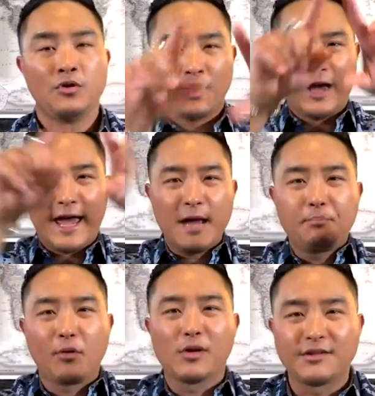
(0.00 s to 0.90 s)
So
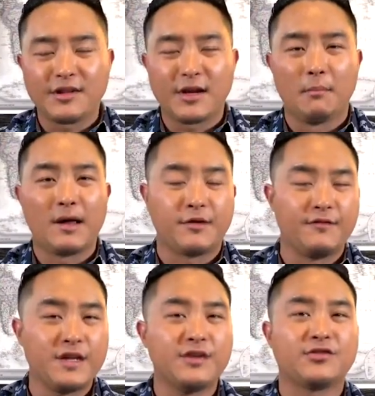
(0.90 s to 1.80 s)
April is in the month
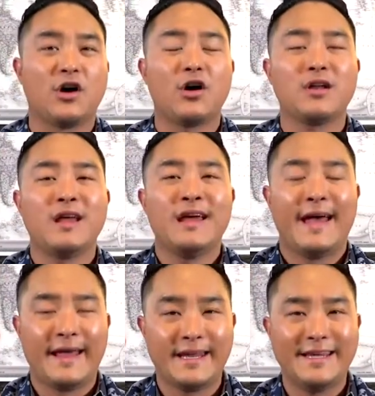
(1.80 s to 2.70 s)
of Nisan
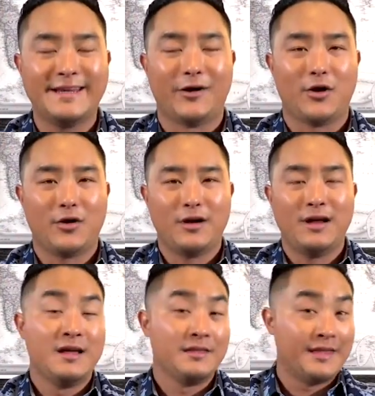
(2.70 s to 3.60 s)
and Er.
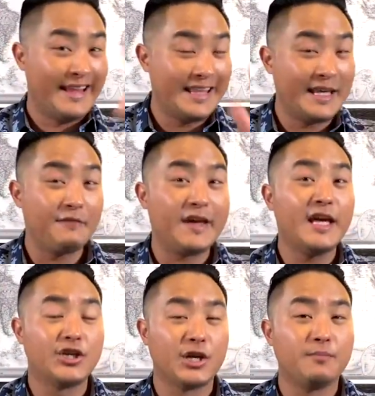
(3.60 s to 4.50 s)
They leave
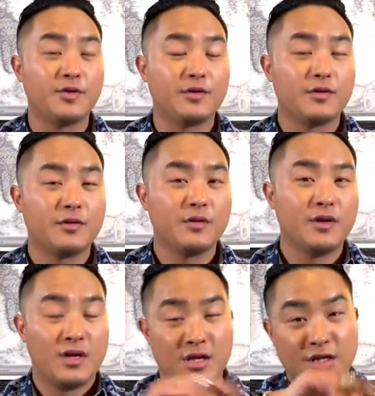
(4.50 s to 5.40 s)
Egypt.
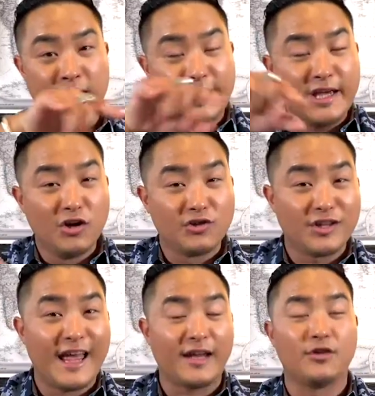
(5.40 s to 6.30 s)
Years
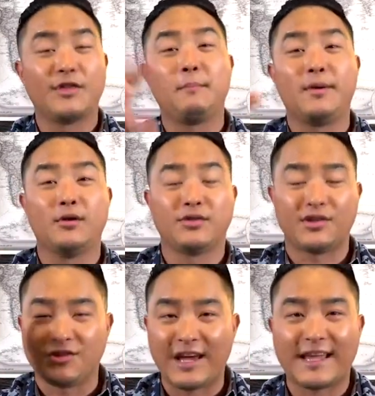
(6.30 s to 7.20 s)
later, they build
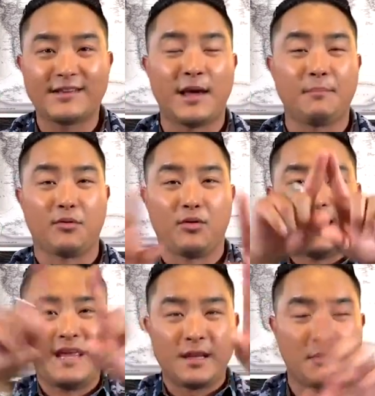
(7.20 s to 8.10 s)
the second
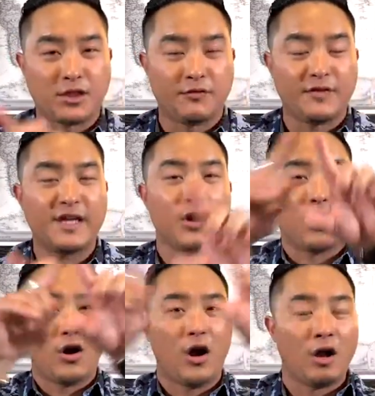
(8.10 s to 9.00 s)
temple in the month of
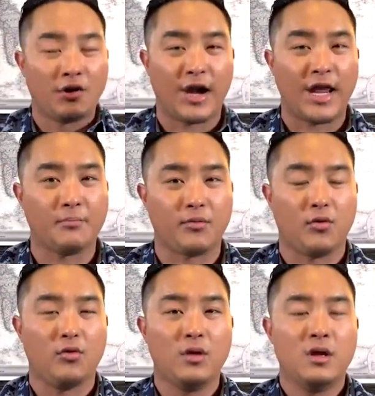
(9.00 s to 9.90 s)
Er under
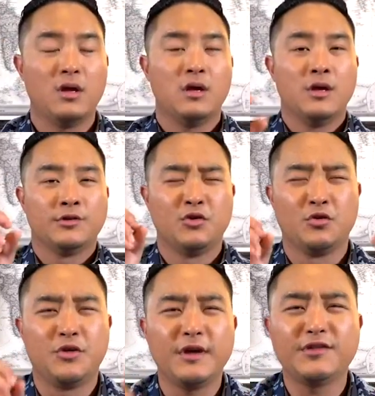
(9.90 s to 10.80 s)
April.
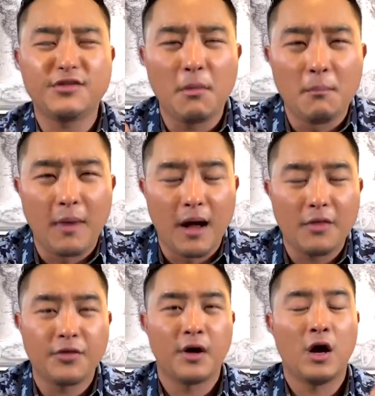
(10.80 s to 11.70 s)
So this is a
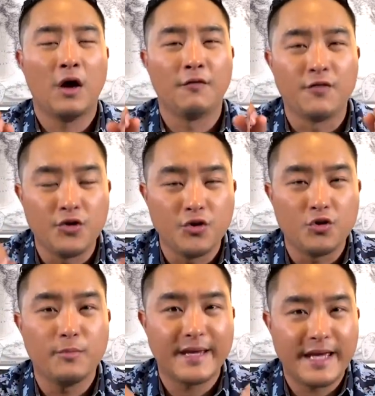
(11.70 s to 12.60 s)
month of
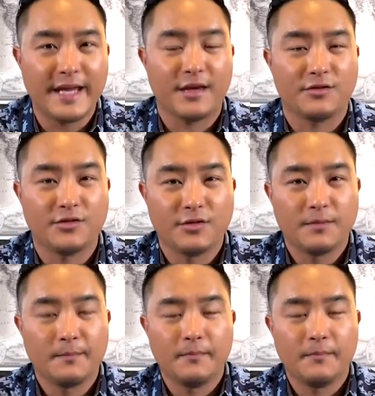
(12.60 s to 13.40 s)
new beginnings.